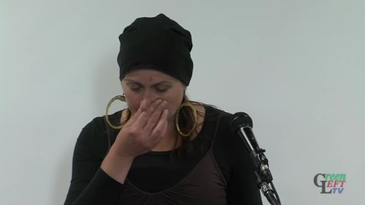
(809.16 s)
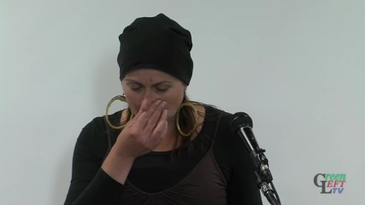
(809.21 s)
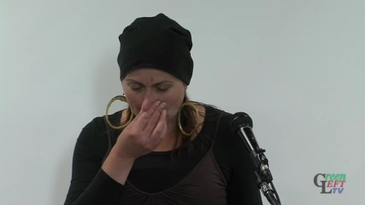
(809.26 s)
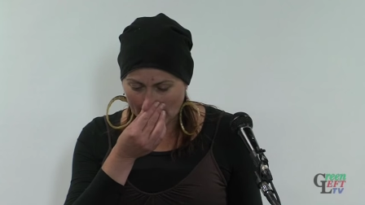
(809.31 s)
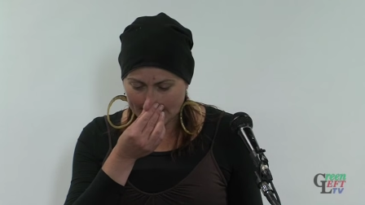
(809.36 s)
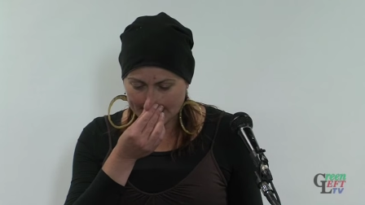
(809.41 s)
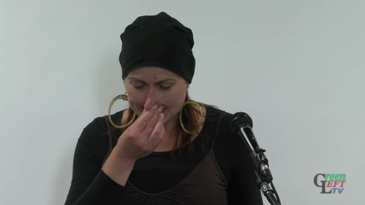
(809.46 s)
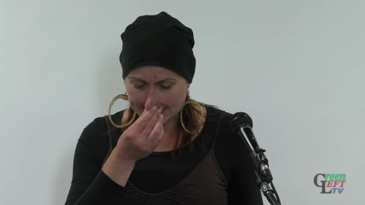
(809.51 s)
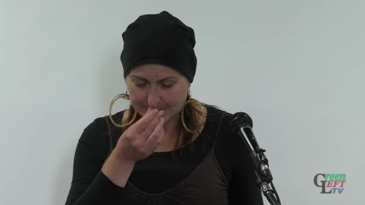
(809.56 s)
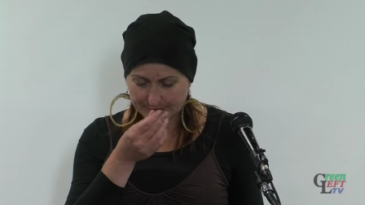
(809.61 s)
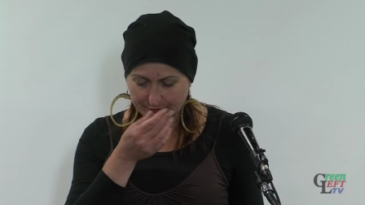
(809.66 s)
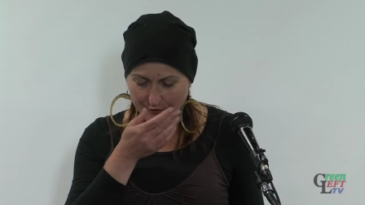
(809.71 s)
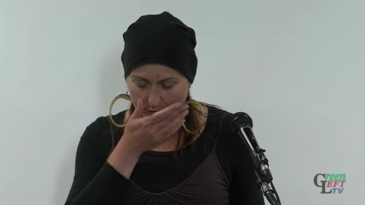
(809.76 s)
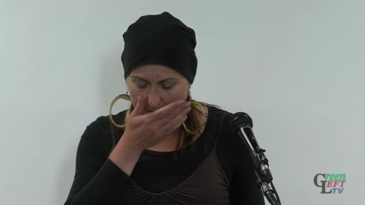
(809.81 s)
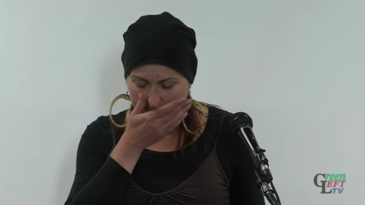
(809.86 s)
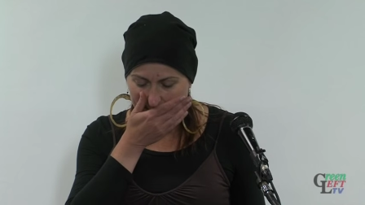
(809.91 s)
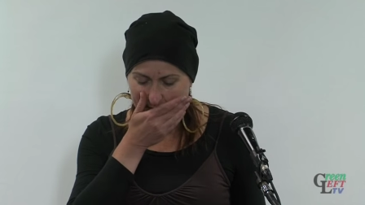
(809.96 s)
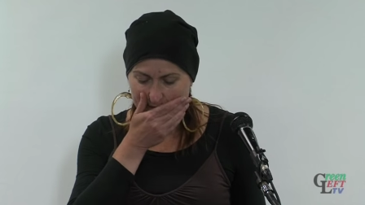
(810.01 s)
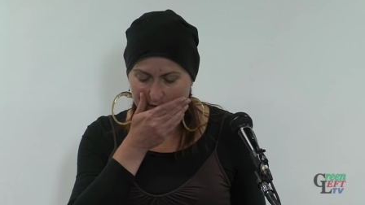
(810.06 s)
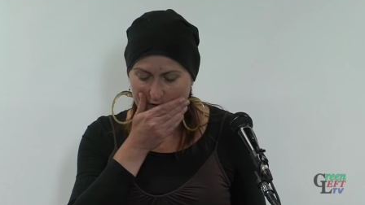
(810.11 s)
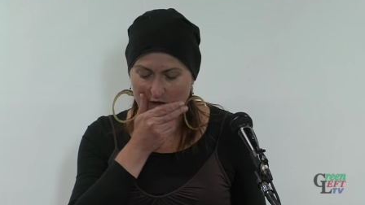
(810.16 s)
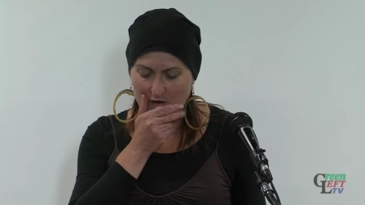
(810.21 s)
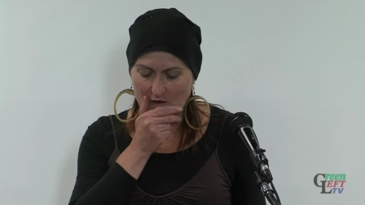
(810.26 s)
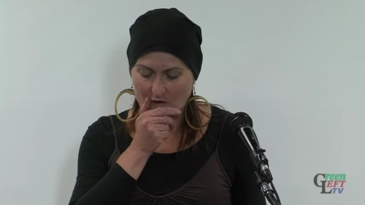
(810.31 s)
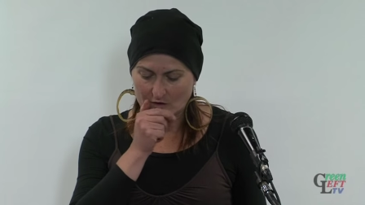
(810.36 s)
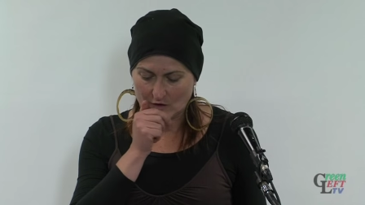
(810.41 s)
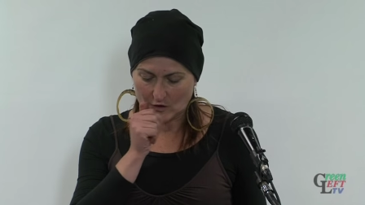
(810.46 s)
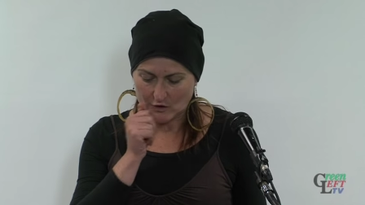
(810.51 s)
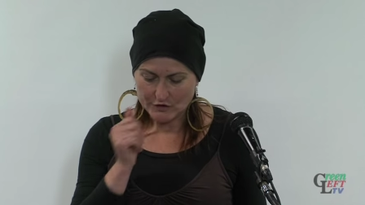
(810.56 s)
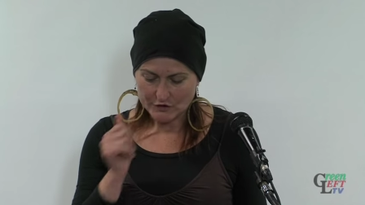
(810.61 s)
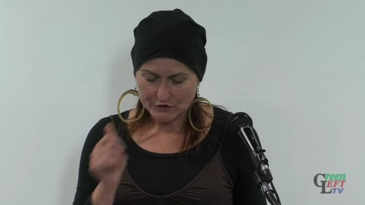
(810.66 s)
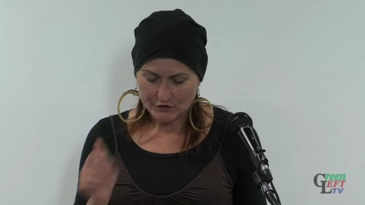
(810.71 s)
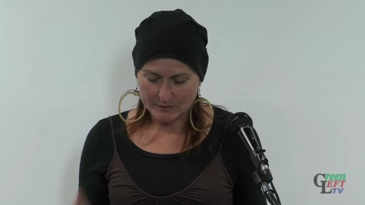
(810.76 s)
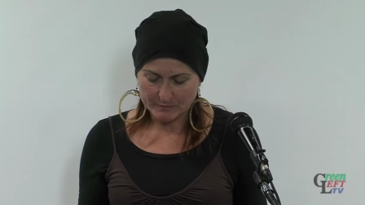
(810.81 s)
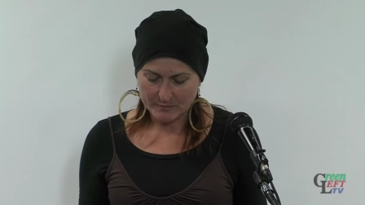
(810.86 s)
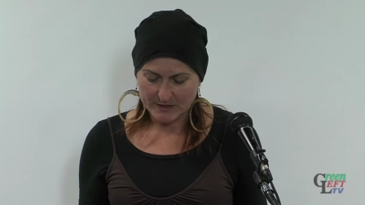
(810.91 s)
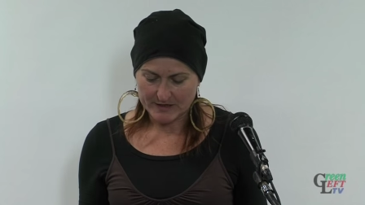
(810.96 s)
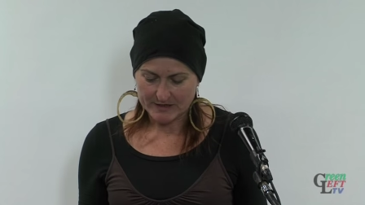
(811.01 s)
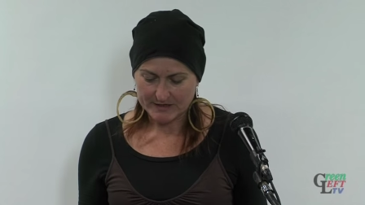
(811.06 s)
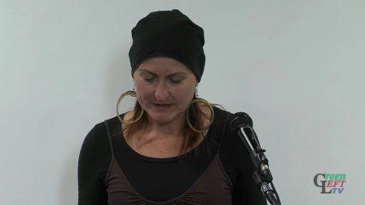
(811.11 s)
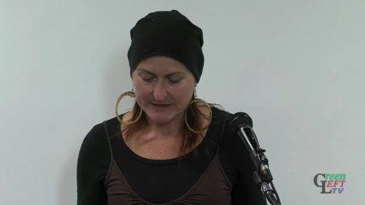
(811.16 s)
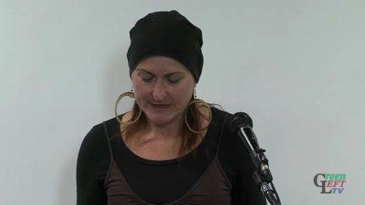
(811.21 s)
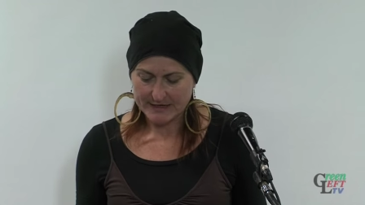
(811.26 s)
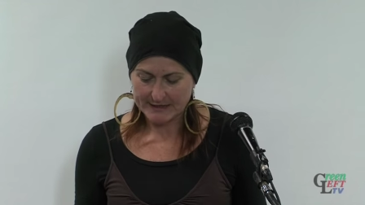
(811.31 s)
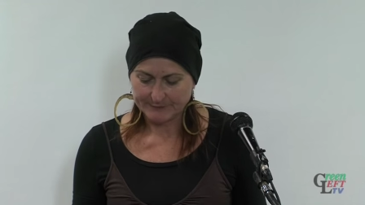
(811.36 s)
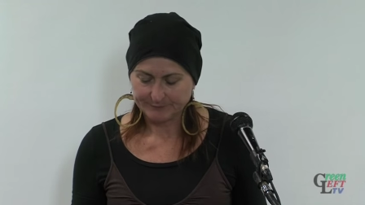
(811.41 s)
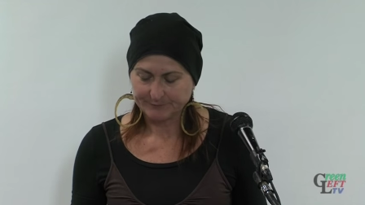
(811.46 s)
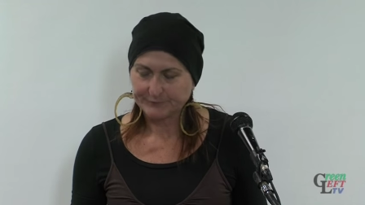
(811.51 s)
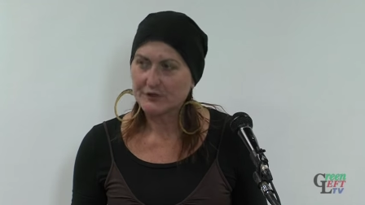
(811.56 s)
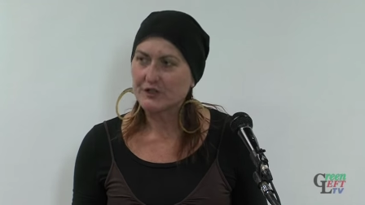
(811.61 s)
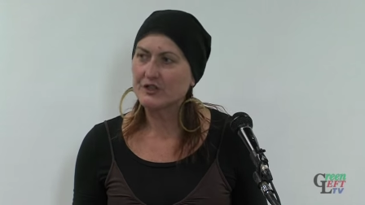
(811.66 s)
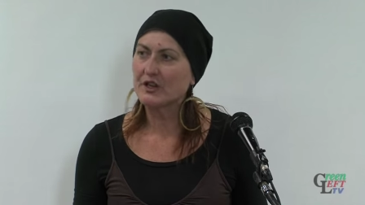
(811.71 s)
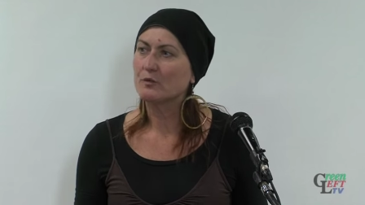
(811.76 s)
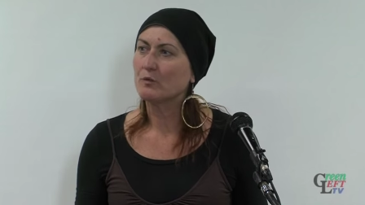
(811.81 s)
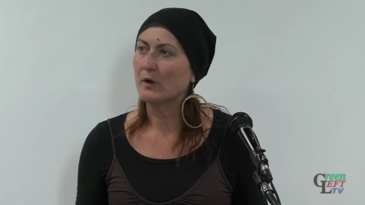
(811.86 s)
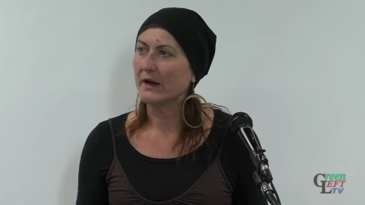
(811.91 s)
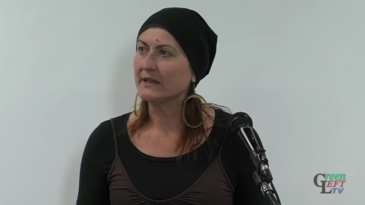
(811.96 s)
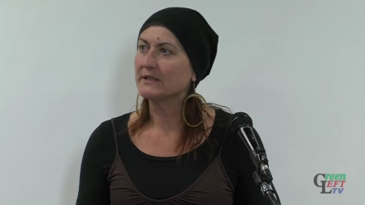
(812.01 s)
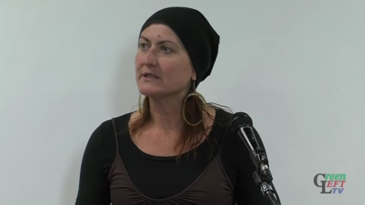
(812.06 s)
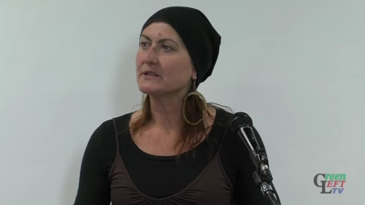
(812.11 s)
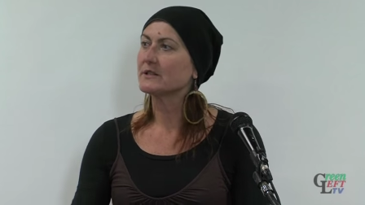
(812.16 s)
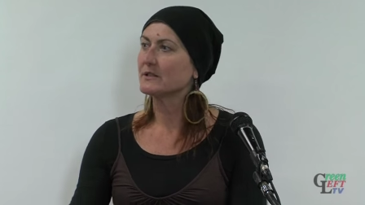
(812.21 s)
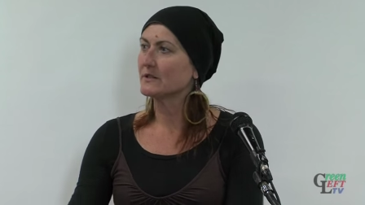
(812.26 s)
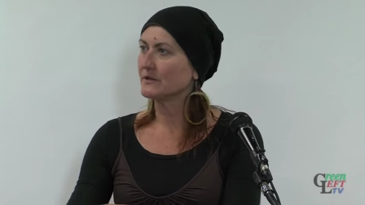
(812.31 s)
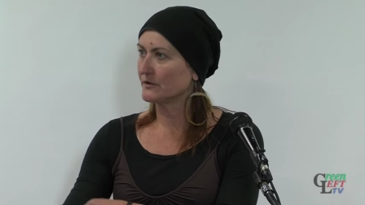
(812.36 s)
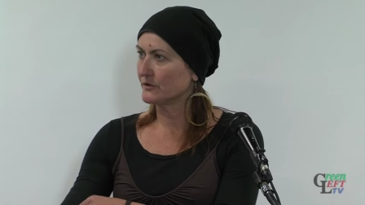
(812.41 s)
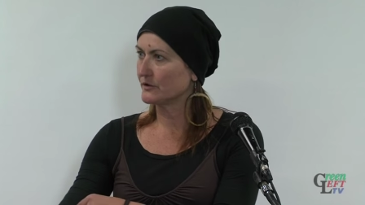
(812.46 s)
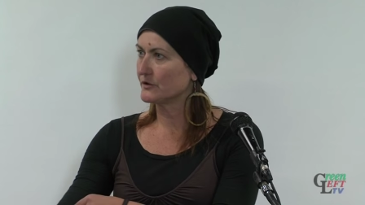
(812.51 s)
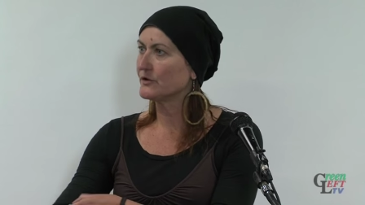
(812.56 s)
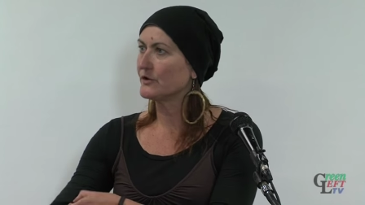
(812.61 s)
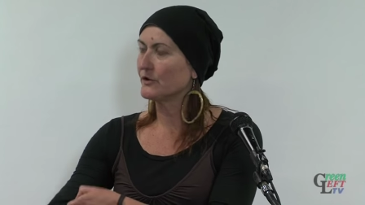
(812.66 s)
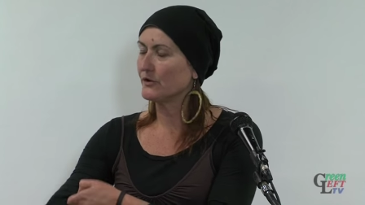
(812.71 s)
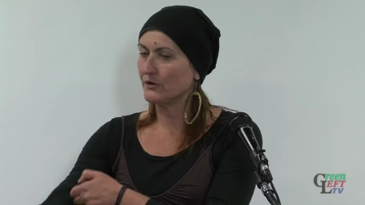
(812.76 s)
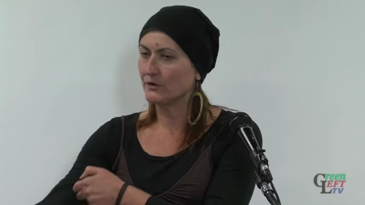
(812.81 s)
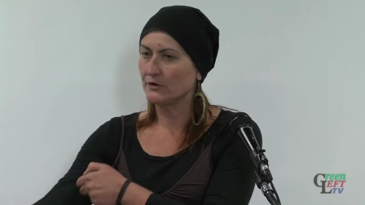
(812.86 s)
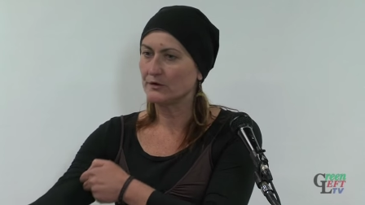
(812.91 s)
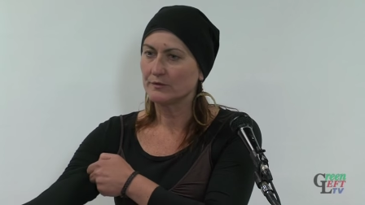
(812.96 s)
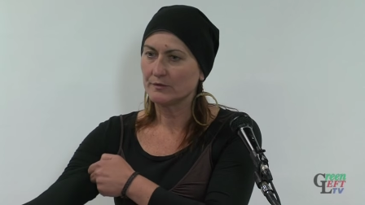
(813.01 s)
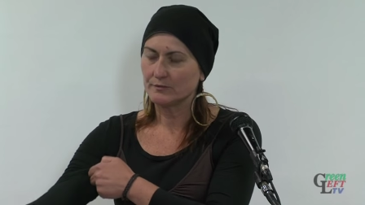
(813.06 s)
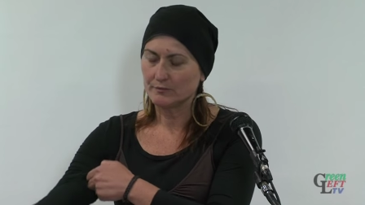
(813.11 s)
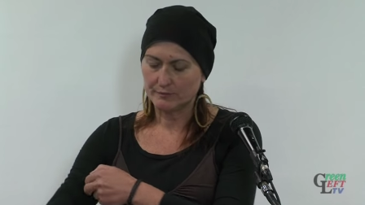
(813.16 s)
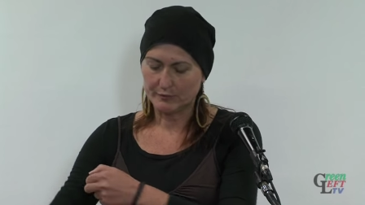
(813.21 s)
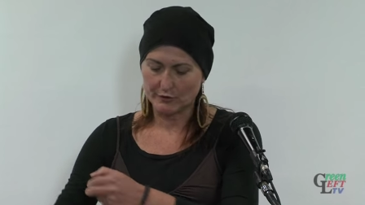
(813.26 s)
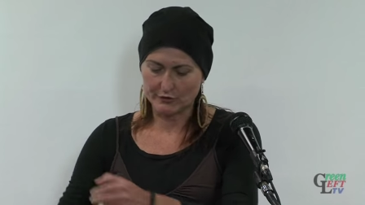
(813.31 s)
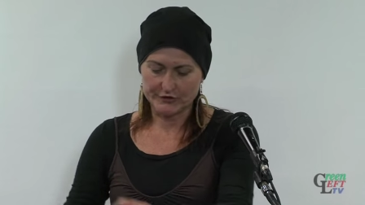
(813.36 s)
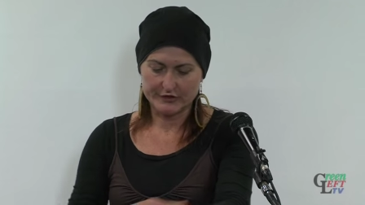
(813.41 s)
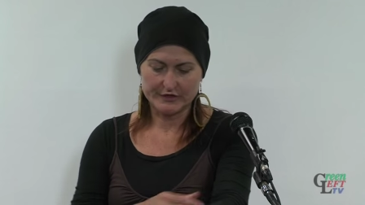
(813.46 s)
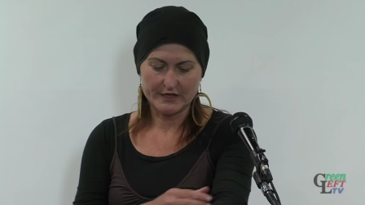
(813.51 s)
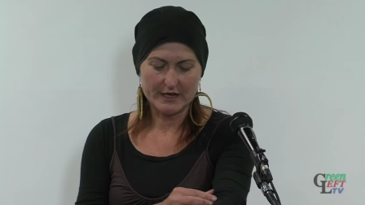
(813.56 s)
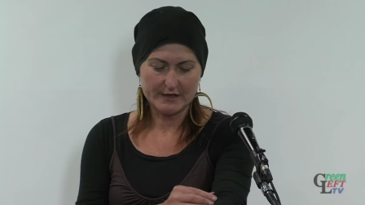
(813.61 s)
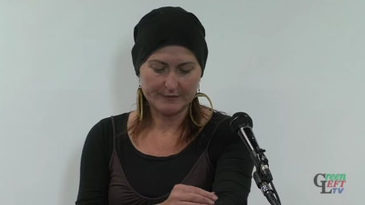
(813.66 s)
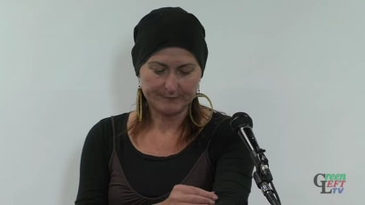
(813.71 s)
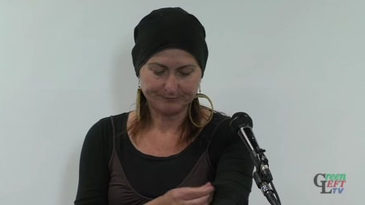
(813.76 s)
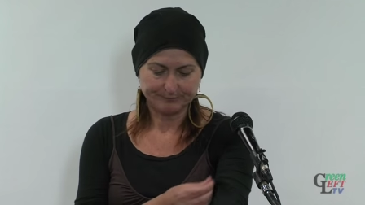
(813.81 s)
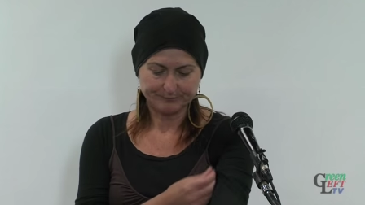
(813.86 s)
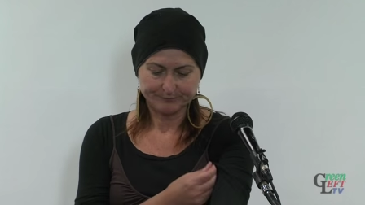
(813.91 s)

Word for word: writes for a, an Austrian magazine. She went to Bosnia